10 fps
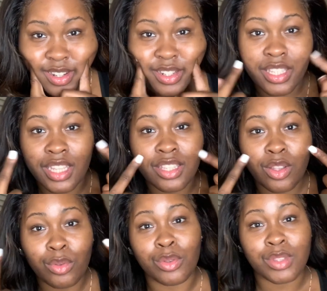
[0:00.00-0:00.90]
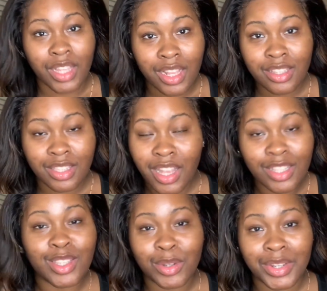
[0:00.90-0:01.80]
sis don't use
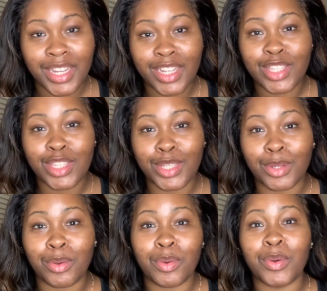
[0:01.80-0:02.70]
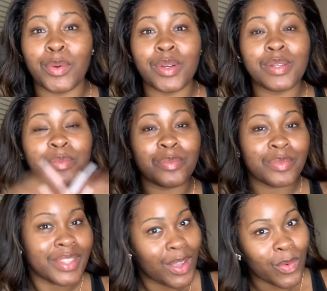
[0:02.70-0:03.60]
sunscreen to
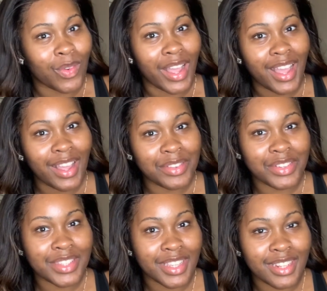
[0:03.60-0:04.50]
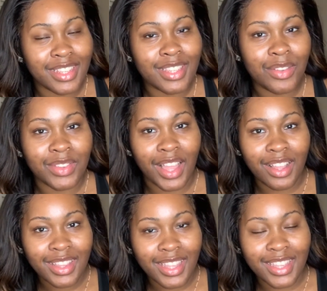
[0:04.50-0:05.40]
wow, your skin is
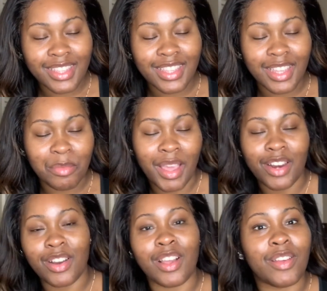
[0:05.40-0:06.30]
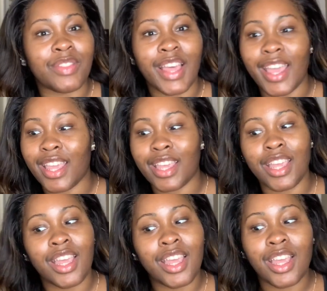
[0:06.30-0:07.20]
flawless in a matter of like,
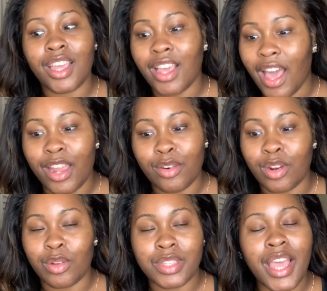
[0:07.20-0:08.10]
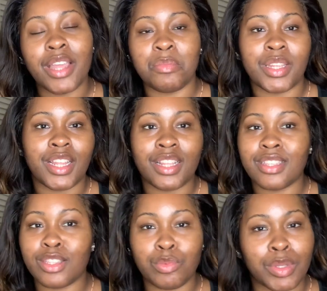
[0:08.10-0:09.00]
I don't know, 10 minutes.
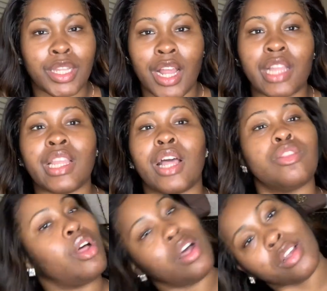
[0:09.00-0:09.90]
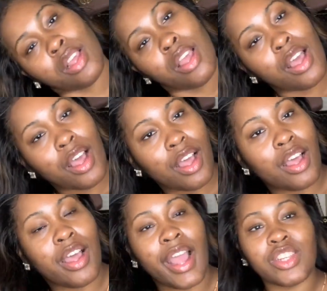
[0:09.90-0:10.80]
It's really not that long.
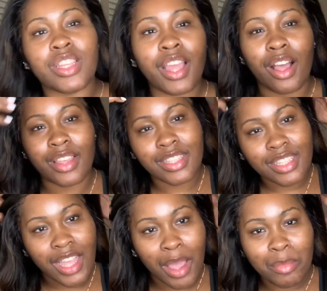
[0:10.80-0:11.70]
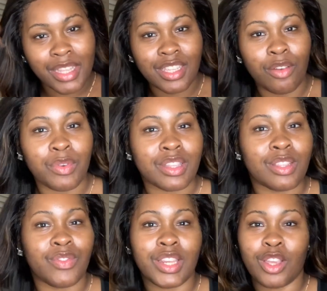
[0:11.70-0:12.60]
Actually, I'll get to time myself with
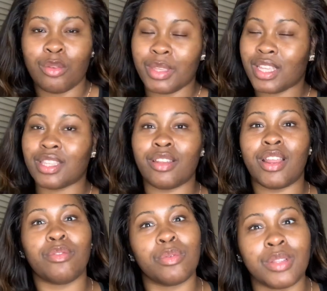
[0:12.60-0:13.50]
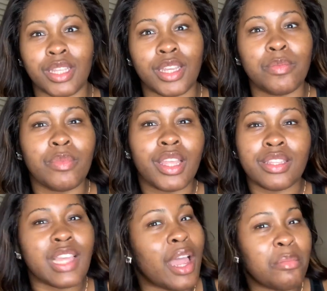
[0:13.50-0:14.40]
this video because I never really
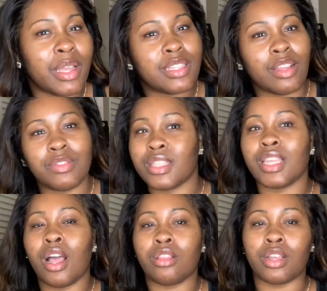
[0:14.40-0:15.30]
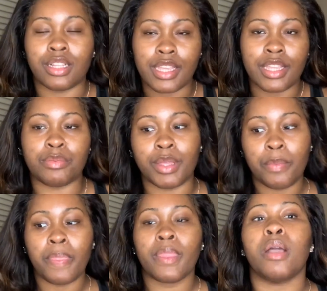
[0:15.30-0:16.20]
time myself to see how long it takes me.
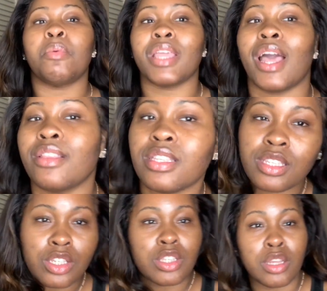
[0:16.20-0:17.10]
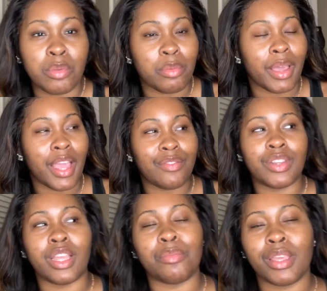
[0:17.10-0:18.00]
But yeah, this is just gonna be my
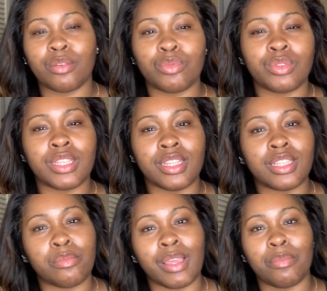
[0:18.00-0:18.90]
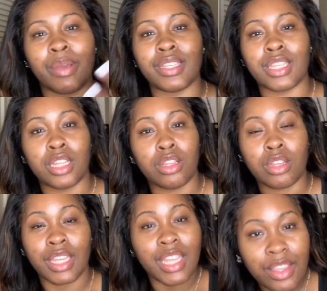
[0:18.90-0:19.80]
everyday makeup routine to make my skin look
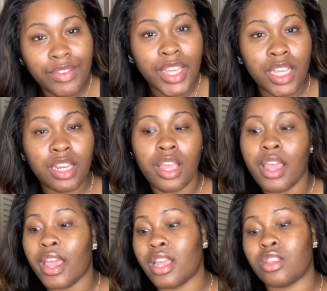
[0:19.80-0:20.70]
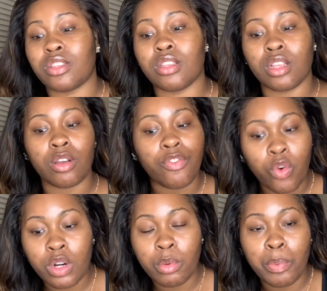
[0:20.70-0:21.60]
even. It's
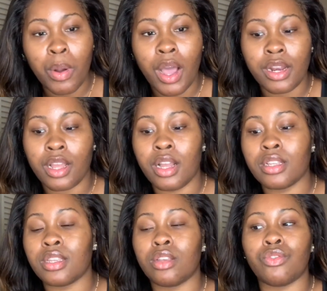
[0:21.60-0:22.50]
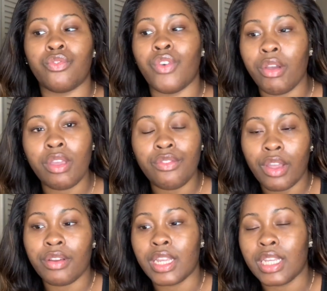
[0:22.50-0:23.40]
affordable products. It's
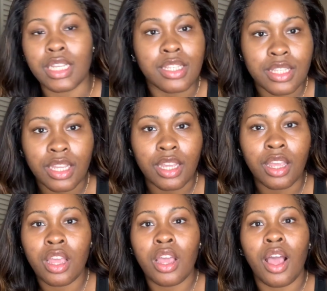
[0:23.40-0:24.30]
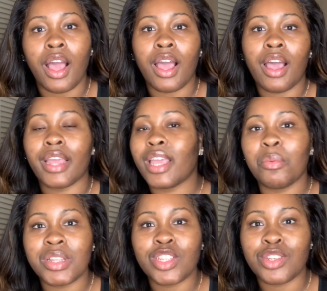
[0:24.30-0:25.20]
very easy. I can't
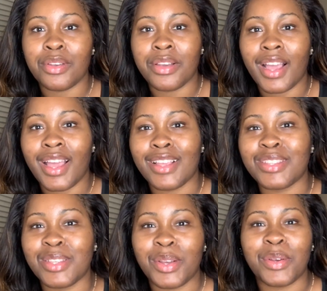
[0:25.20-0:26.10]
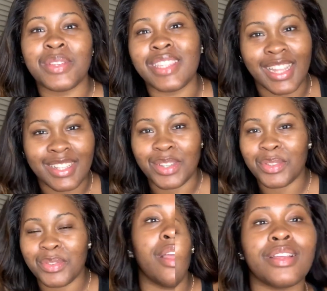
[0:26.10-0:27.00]
wait to show you guys, so stay tuned.
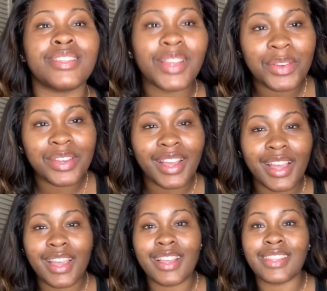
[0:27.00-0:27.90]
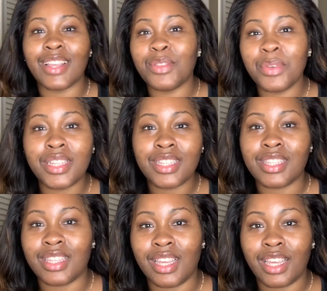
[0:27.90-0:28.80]
So you guys, as you can
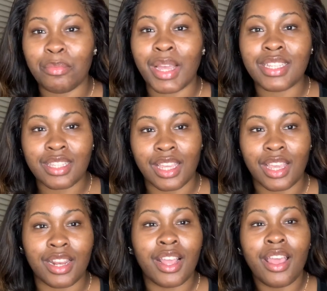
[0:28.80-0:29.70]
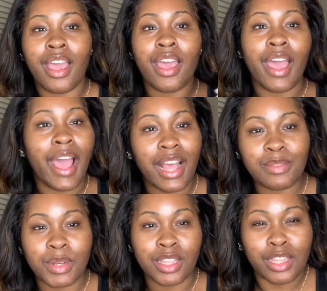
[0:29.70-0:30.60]
see, my skin has
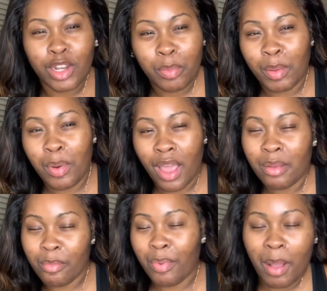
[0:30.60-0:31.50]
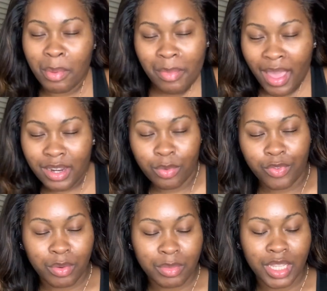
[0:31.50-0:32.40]
been a little bit problematic
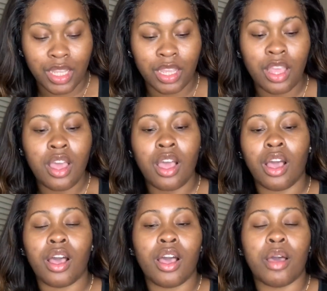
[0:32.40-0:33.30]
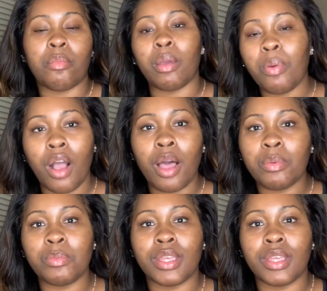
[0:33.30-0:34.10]
for me. My problem